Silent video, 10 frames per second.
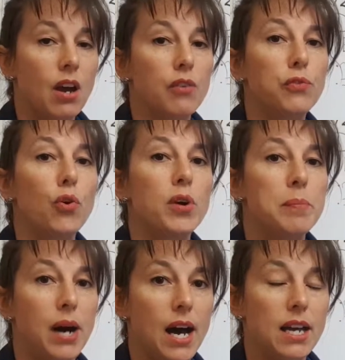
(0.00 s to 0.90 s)
for a
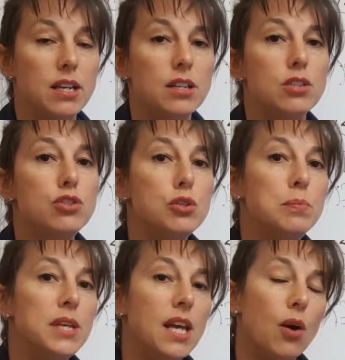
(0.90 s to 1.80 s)
buyer to
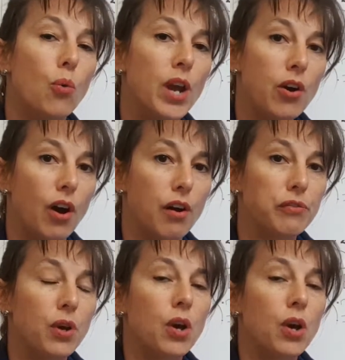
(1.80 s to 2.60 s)
be aware of